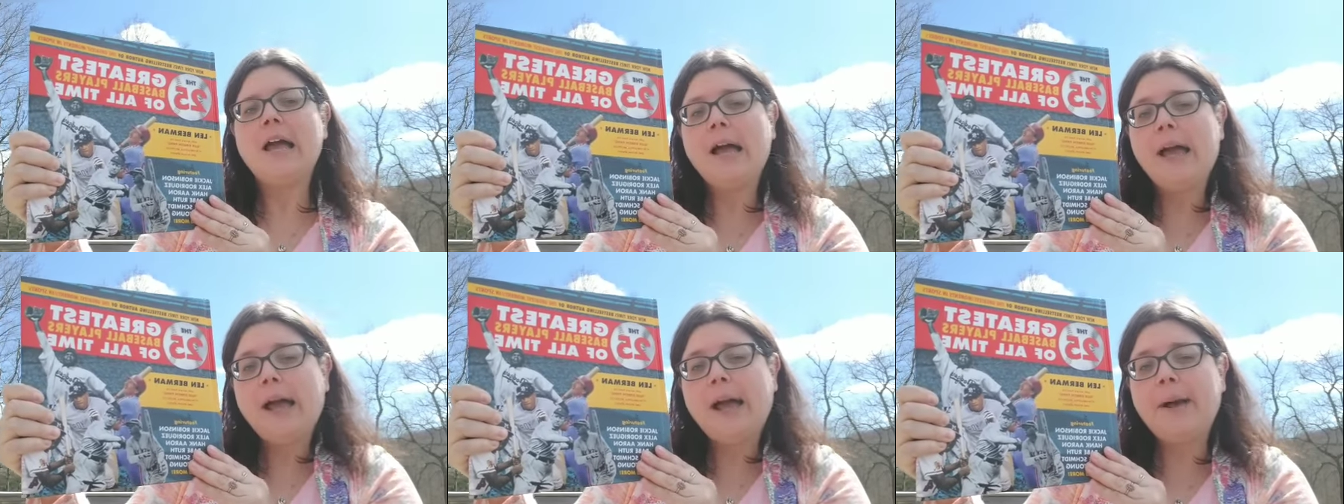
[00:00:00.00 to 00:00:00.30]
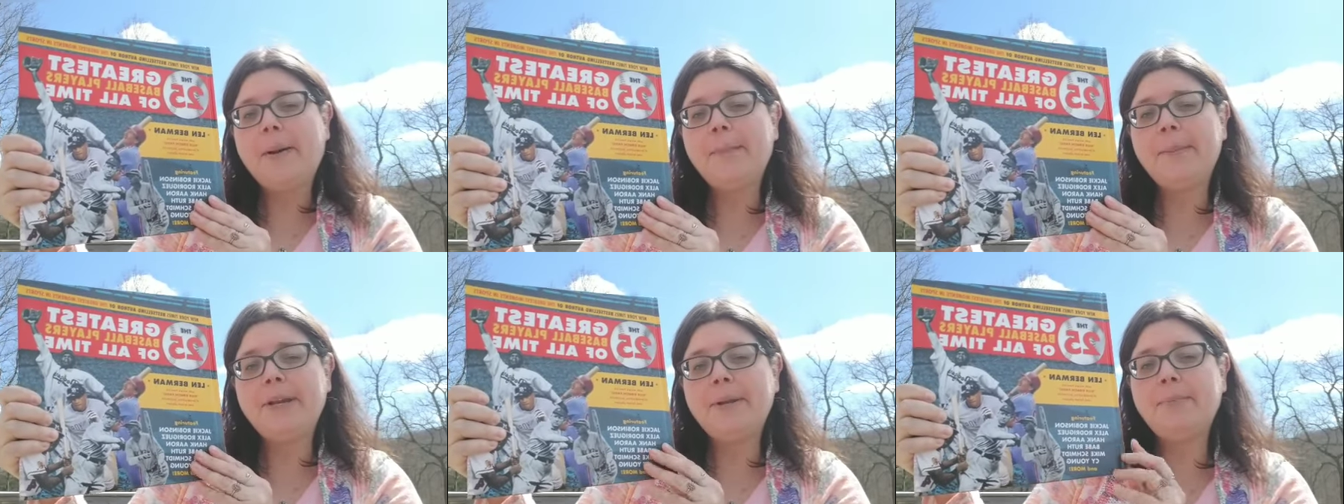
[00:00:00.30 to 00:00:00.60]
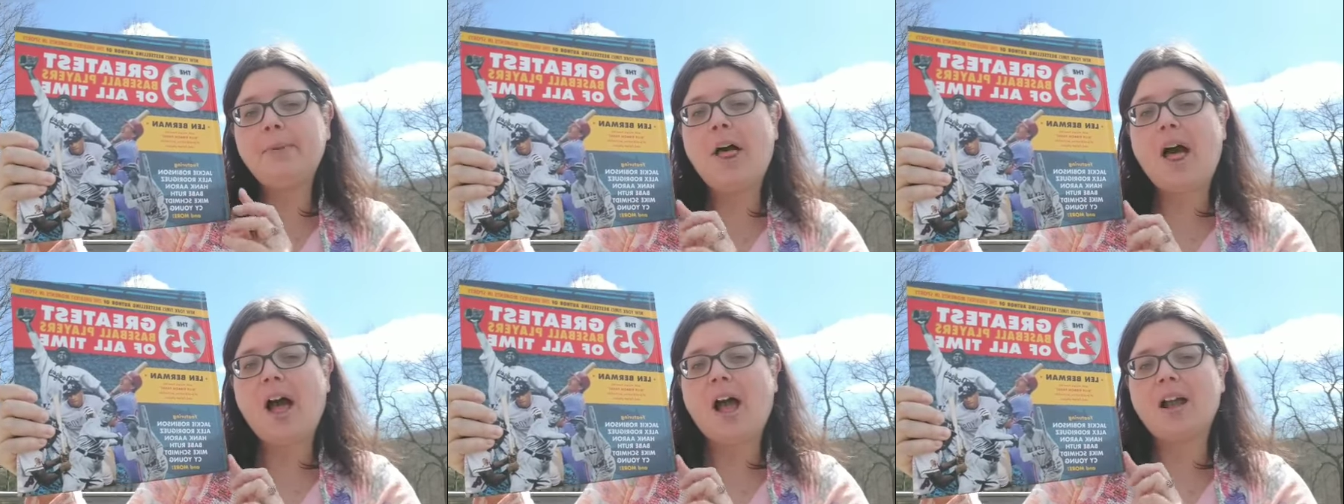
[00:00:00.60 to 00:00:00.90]
how many
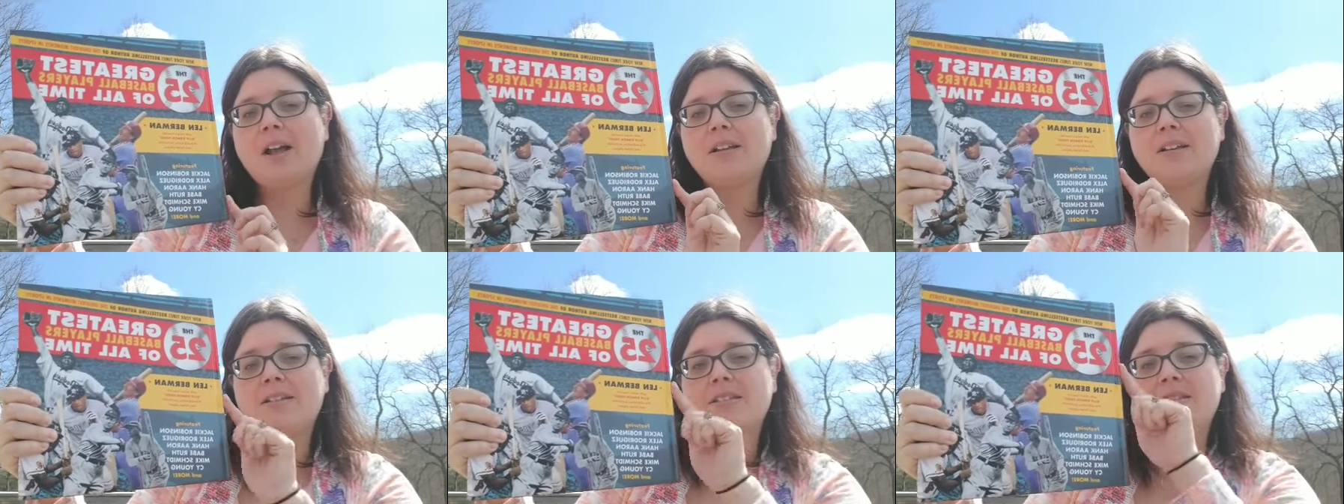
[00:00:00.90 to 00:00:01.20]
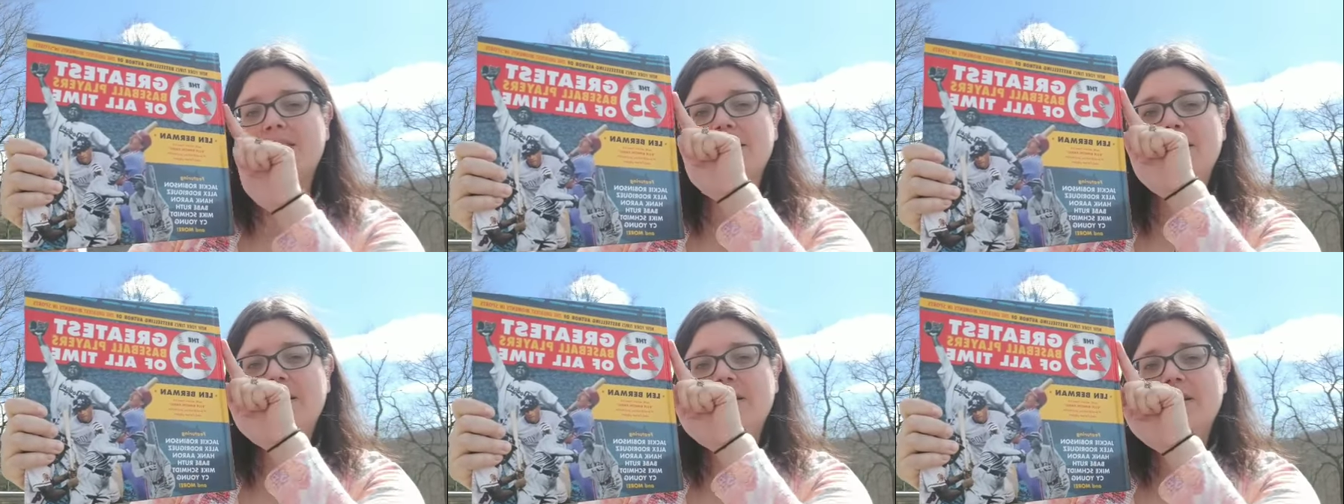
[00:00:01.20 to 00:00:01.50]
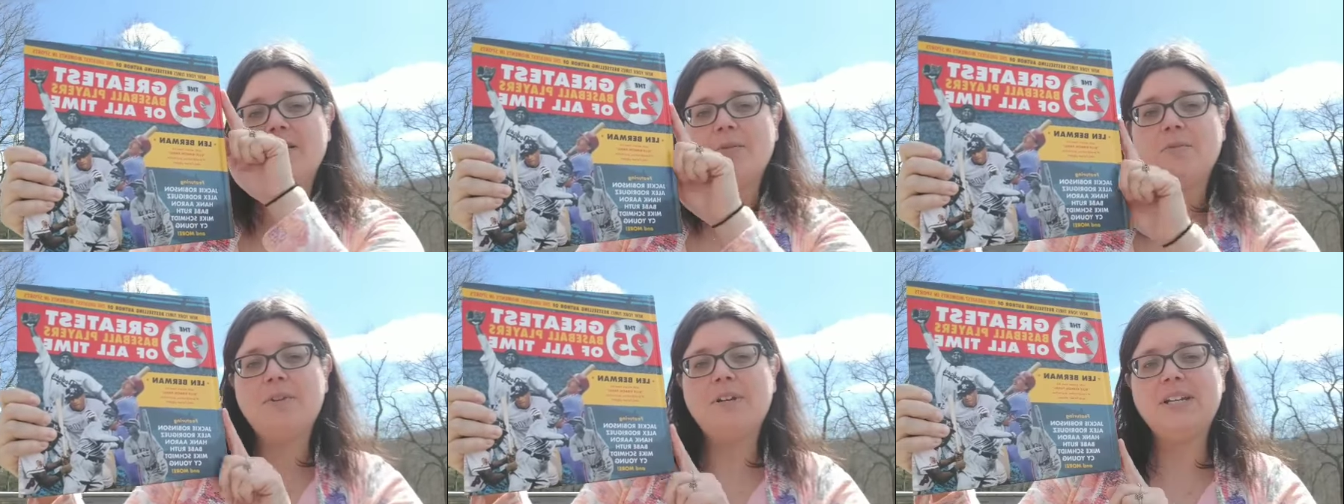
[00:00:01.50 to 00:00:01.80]
blocks
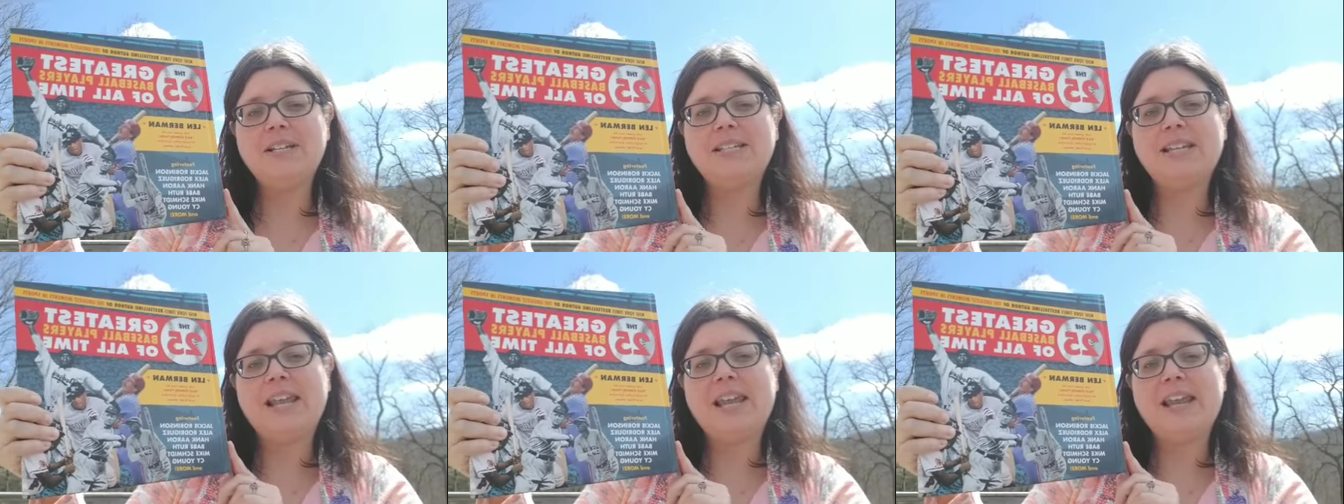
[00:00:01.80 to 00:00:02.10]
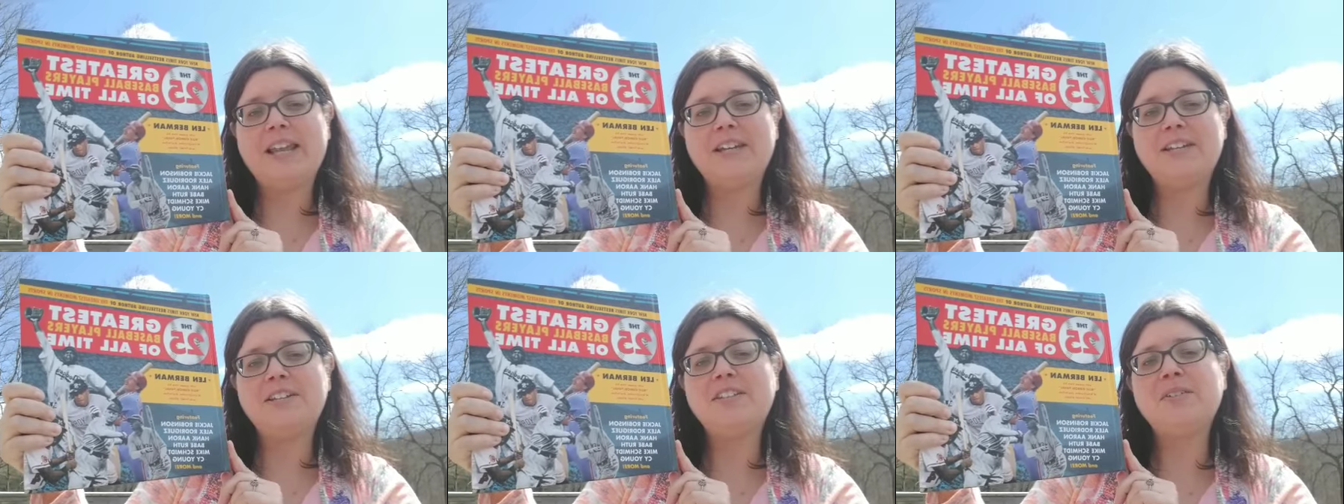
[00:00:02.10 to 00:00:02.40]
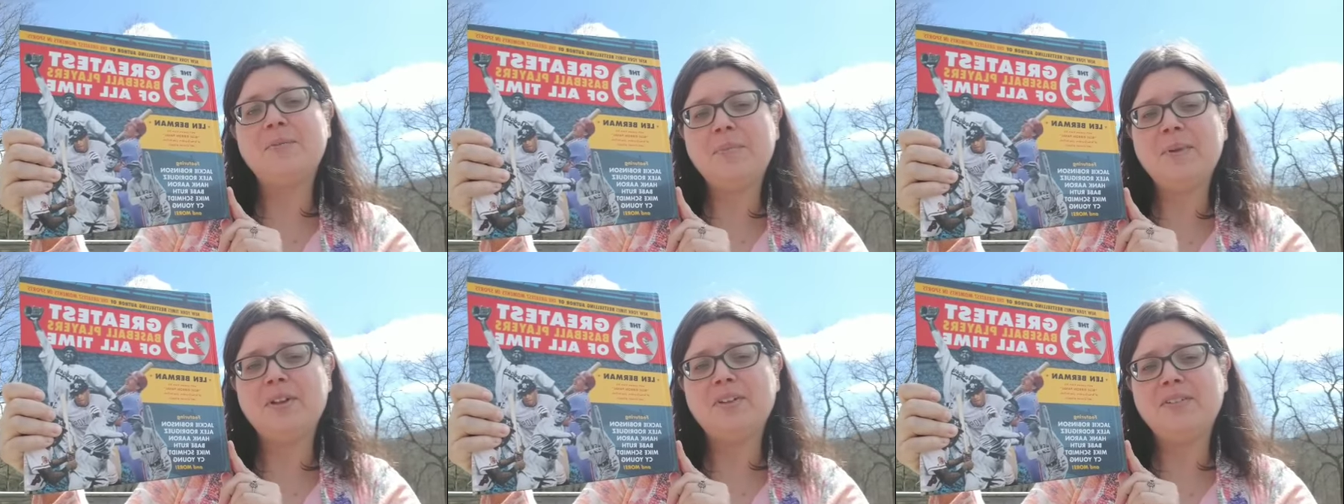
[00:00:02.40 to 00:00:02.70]
would it take to
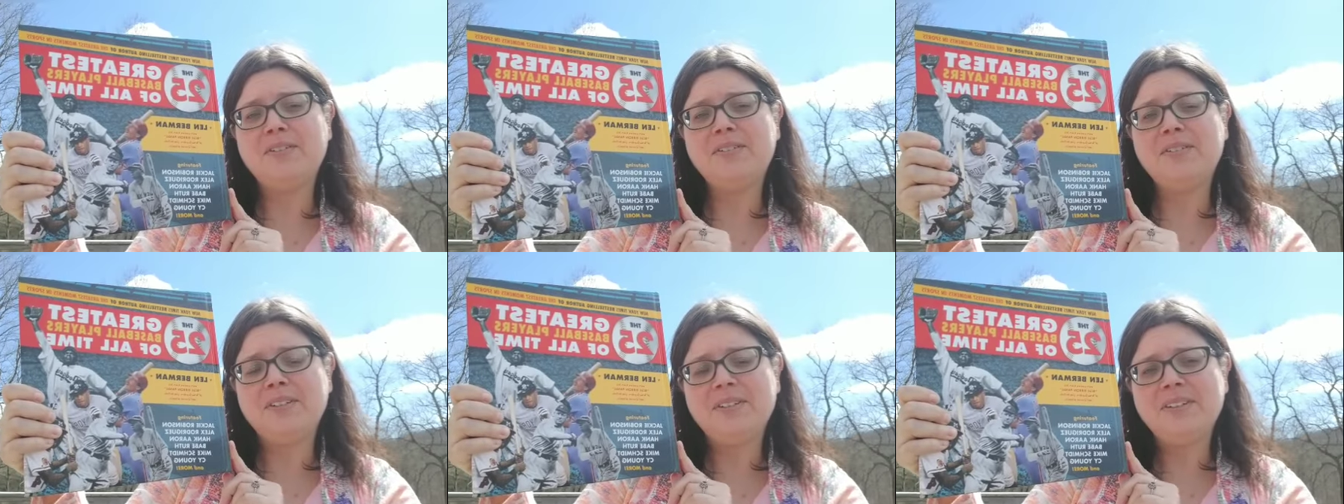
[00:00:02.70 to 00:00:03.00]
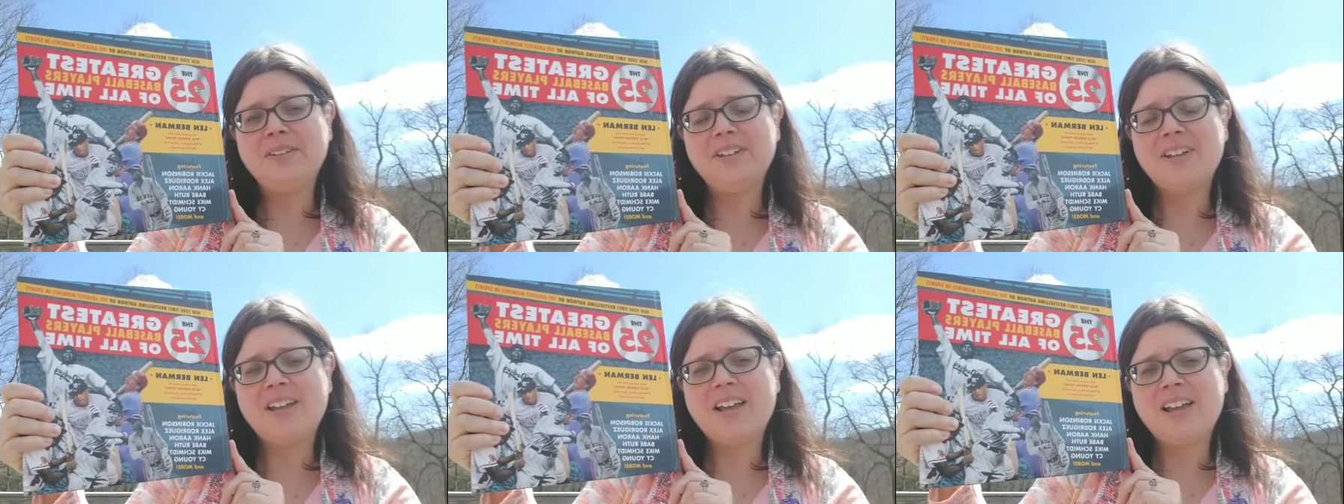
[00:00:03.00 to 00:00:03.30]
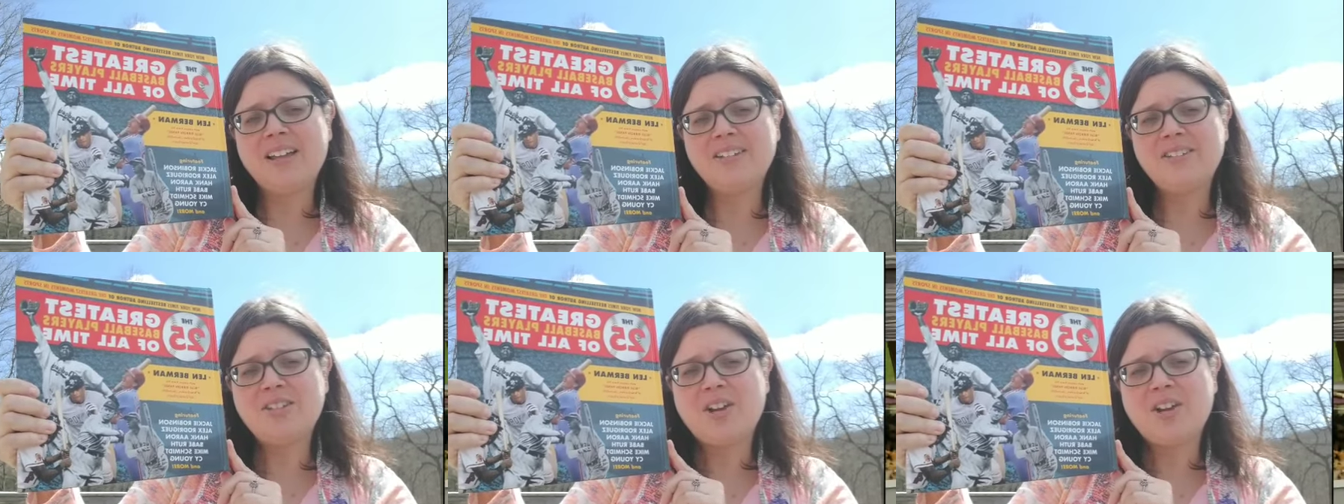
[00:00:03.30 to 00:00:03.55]
build as